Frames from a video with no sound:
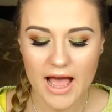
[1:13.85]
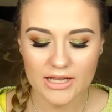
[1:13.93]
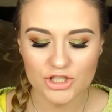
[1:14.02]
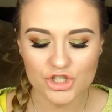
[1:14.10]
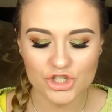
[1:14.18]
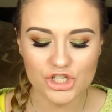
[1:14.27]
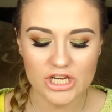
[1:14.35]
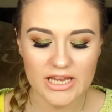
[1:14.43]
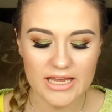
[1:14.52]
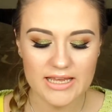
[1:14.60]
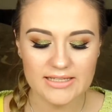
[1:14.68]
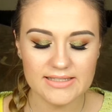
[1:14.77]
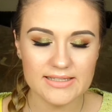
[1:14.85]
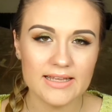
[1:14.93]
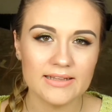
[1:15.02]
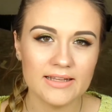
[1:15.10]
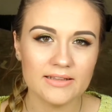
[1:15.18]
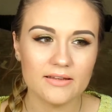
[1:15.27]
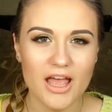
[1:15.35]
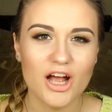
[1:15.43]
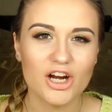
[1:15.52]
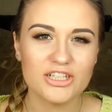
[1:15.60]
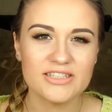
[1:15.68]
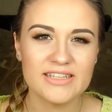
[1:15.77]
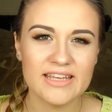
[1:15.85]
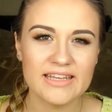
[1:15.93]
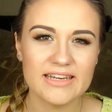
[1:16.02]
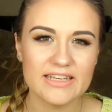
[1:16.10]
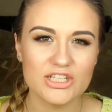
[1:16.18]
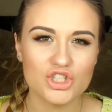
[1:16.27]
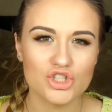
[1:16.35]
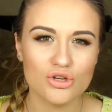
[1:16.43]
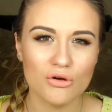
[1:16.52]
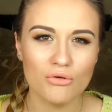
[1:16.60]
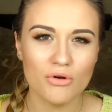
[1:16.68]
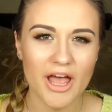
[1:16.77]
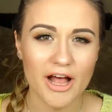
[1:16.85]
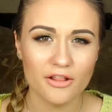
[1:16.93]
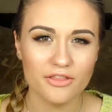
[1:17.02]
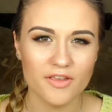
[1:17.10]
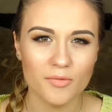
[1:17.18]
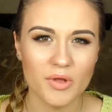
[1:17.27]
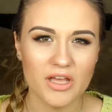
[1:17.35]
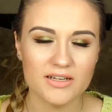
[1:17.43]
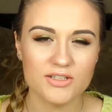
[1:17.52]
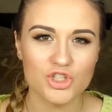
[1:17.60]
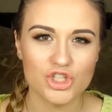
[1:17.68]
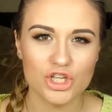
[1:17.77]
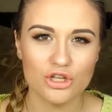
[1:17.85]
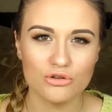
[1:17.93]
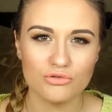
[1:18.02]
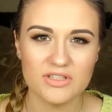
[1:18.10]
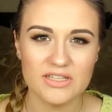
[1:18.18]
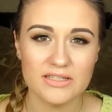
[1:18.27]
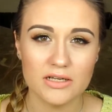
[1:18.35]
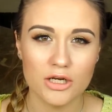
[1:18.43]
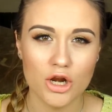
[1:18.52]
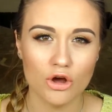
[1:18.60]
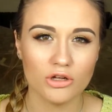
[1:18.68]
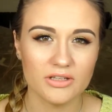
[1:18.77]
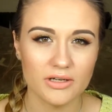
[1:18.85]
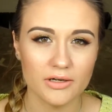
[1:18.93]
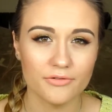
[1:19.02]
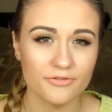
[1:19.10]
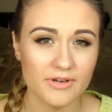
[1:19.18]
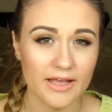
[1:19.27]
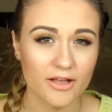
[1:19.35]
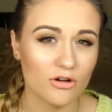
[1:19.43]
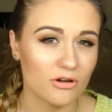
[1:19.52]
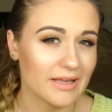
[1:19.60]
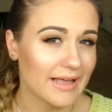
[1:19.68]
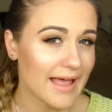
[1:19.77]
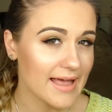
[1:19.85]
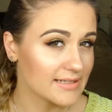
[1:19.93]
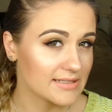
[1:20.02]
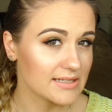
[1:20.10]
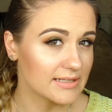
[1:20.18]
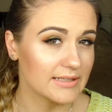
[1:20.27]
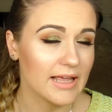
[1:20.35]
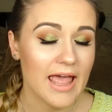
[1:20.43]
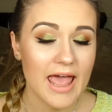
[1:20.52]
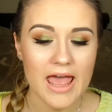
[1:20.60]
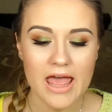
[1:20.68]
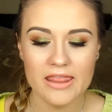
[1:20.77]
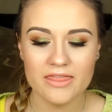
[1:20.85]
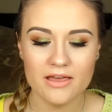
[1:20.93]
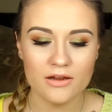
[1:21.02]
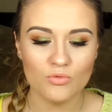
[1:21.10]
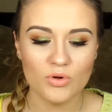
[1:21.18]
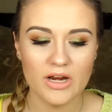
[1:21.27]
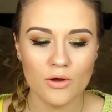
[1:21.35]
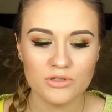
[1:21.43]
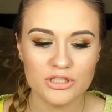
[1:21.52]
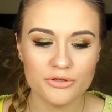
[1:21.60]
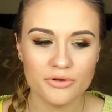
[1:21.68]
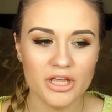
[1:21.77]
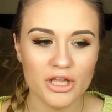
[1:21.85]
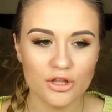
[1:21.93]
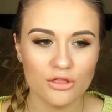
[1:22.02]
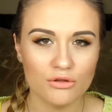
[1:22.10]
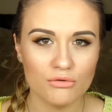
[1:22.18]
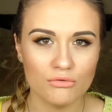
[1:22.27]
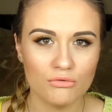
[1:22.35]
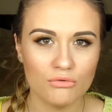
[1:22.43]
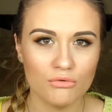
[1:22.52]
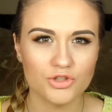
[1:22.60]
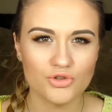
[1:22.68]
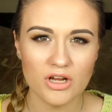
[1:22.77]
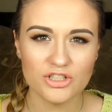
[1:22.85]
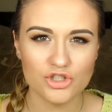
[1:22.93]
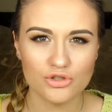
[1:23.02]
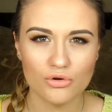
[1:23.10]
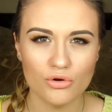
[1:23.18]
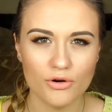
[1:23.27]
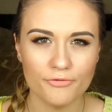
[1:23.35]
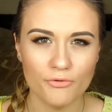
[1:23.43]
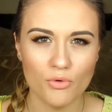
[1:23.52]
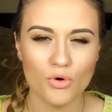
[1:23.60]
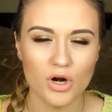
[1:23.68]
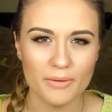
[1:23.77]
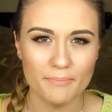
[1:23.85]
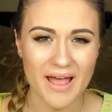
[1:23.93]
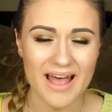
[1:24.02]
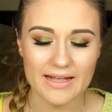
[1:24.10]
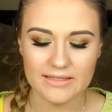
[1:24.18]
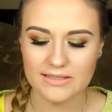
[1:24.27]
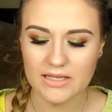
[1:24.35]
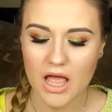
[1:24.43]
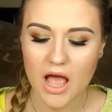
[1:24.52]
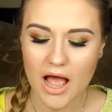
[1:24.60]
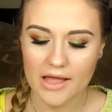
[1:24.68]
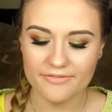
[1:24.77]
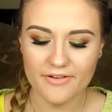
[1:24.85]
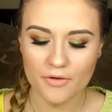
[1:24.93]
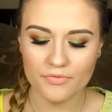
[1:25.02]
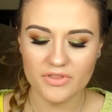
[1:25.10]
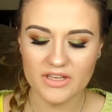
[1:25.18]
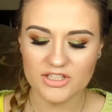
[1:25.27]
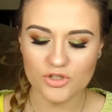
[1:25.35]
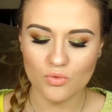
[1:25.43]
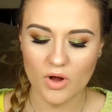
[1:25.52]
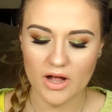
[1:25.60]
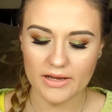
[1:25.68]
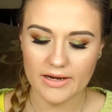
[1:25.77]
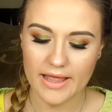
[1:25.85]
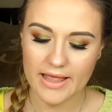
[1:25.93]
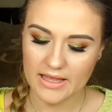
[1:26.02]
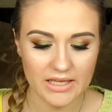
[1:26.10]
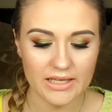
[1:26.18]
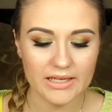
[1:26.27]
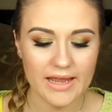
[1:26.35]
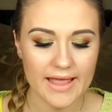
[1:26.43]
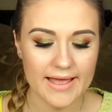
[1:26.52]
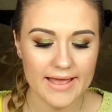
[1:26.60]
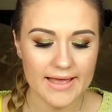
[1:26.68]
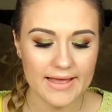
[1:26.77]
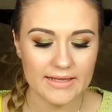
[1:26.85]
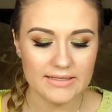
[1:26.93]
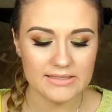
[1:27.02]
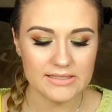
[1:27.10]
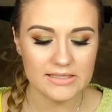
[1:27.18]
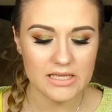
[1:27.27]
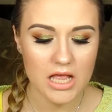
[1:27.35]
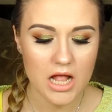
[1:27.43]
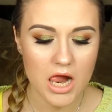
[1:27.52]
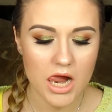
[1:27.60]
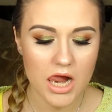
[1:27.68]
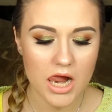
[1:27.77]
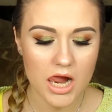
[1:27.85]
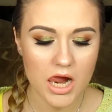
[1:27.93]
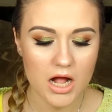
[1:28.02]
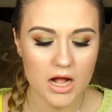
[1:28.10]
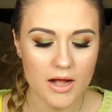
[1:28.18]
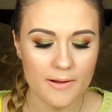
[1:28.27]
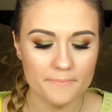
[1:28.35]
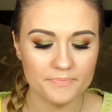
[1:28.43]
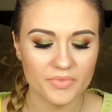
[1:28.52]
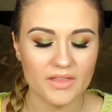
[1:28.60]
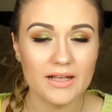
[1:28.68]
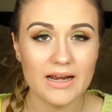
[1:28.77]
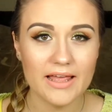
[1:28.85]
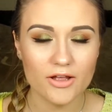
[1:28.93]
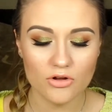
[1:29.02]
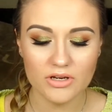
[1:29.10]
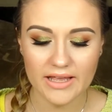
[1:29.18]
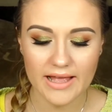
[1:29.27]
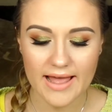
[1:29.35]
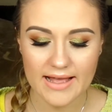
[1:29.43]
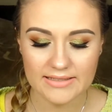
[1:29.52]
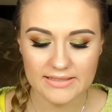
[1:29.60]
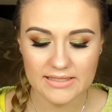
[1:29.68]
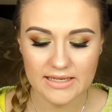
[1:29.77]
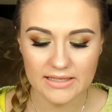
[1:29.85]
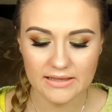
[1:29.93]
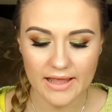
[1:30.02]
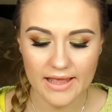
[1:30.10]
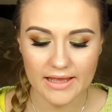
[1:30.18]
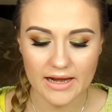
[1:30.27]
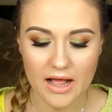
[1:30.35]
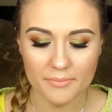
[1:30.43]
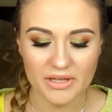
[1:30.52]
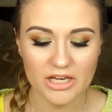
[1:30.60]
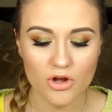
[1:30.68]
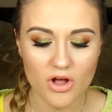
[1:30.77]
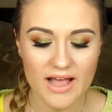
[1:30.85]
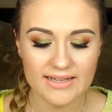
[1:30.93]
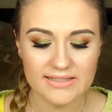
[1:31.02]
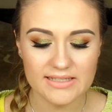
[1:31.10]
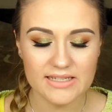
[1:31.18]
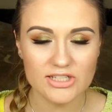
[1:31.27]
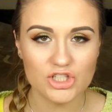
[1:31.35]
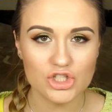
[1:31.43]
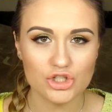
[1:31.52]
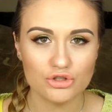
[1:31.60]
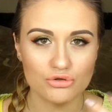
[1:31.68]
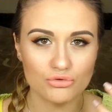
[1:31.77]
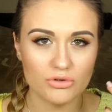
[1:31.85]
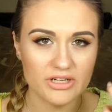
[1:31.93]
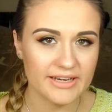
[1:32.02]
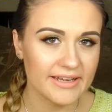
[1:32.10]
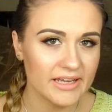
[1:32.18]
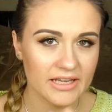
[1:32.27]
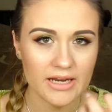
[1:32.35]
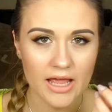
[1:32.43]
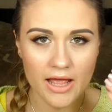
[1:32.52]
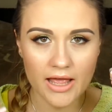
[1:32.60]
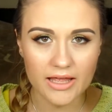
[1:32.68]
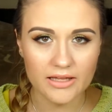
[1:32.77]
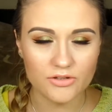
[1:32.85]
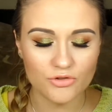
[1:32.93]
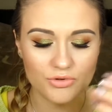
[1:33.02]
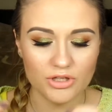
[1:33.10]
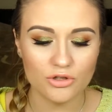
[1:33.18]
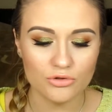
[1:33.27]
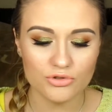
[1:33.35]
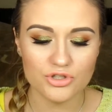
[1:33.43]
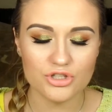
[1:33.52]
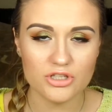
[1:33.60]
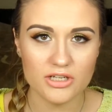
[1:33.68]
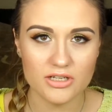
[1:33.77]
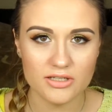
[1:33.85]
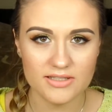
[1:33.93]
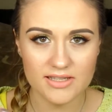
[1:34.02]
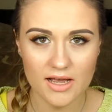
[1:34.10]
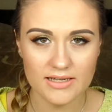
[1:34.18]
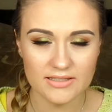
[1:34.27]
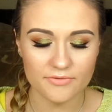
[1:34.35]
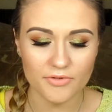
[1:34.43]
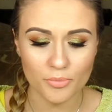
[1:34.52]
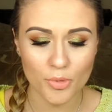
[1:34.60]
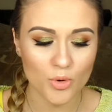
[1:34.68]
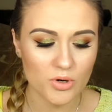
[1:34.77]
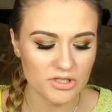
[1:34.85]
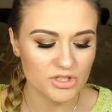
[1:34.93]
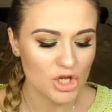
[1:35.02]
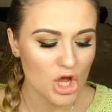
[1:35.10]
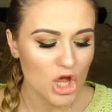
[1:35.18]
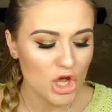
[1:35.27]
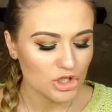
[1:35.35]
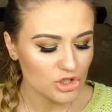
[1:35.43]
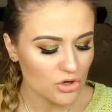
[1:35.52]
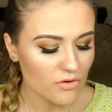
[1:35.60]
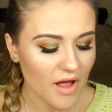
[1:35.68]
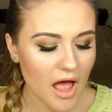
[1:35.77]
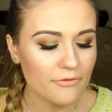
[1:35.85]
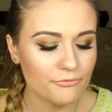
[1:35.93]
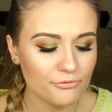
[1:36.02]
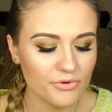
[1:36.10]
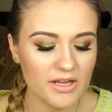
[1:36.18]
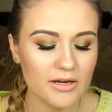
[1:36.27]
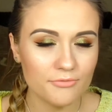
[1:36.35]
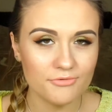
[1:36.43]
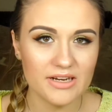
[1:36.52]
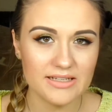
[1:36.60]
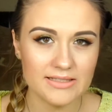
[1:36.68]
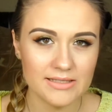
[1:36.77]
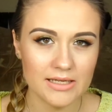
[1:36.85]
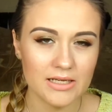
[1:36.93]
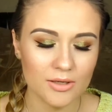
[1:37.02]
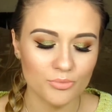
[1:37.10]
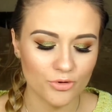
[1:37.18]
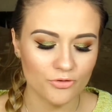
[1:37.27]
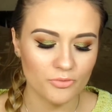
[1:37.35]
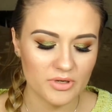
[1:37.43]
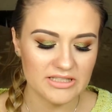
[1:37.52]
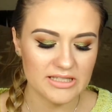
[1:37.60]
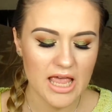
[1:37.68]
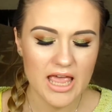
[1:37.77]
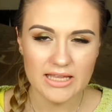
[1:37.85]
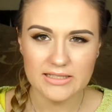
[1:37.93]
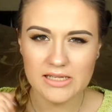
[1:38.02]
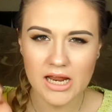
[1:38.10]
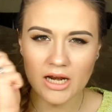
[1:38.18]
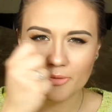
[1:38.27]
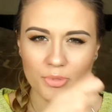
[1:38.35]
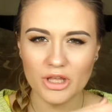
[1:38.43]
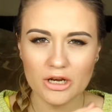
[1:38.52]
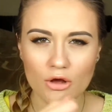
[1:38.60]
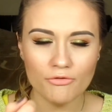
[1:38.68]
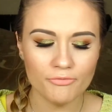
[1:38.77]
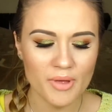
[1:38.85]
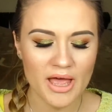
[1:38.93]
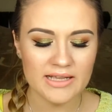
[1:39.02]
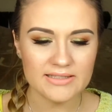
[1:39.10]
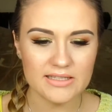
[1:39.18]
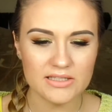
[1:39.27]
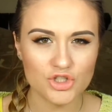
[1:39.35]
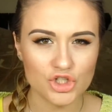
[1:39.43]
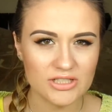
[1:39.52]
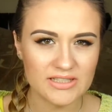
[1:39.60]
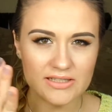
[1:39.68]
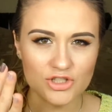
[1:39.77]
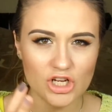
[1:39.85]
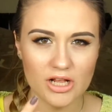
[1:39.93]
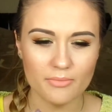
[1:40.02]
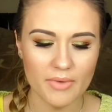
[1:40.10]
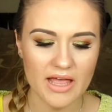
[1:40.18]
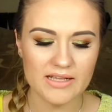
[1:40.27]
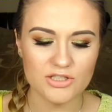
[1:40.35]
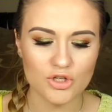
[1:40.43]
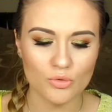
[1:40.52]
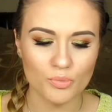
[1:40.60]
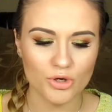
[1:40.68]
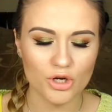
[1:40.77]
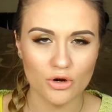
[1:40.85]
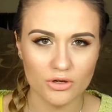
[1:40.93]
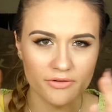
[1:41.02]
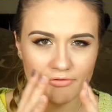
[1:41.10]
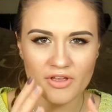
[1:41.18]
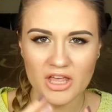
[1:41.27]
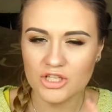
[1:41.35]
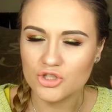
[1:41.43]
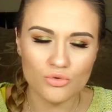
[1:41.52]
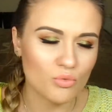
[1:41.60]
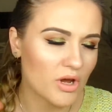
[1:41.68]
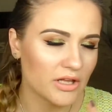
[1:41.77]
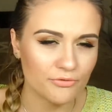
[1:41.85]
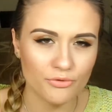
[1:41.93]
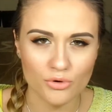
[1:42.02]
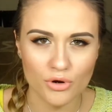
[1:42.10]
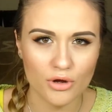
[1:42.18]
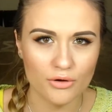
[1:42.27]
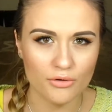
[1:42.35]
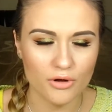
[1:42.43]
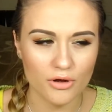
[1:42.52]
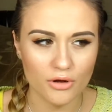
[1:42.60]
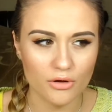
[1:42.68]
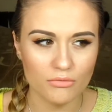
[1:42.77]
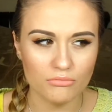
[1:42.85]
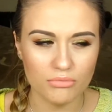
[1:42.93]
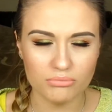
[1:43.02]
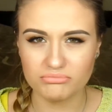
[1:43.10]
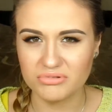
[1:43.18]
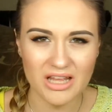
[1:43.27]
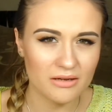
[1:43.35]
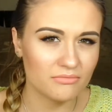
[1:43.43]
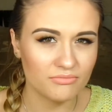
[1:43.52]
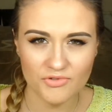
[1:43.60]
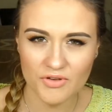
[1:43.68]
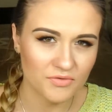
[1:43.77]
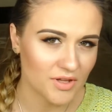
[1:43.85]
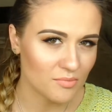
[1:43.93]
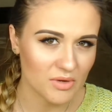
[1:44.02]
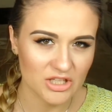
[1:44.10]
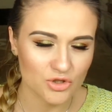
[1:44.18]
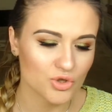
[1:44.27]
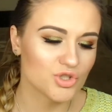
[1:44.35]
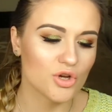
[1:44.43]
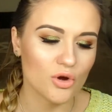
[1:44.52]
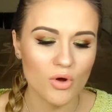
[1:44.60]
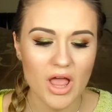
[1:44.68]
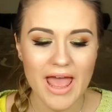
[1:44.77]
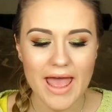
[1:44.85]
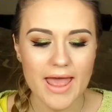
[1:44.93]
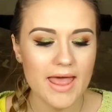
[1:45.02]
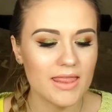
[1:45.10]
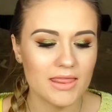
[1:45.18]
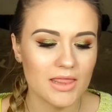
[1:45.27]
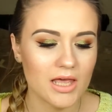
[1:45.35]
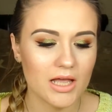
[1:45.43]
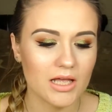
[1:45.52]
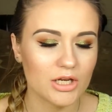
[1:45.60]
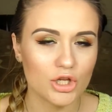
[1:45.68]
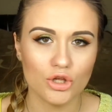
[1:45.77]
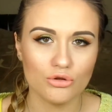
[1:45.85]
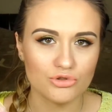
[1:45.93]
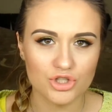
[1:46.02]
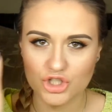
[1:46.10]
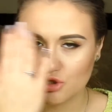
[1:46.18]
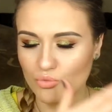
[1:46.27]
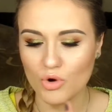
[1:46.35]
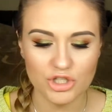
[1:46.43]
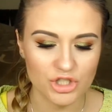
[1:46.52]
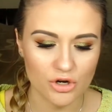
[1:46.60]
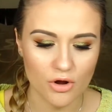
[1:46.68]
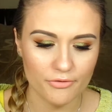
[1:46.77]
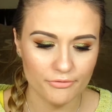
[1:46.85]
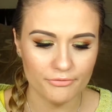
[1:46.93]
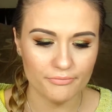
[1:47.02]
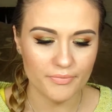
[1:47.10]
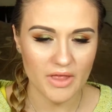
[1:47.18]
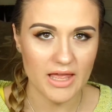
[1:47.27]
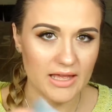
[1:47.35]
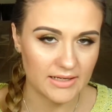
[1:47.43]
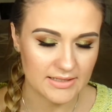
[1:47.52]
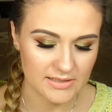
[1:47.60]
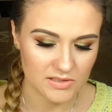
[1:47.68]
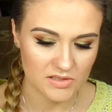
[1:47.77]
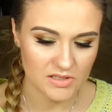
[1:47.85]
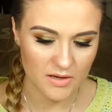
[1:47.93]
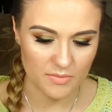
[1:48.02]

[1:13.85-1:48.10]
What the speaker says: She said that her skin is so healthy because she uses a lot of glycolic acid. And then when I was looking through drugstore for a mask, I found this one, and it has glycolic acid and amino acids to clean and reduce the size of the pores. So I've really seen improvements. It's not a peel-off mask, it's just a gel mask. You put it on the face, you wait for a 10-15 minutes or so, and then you just wash it off, and it's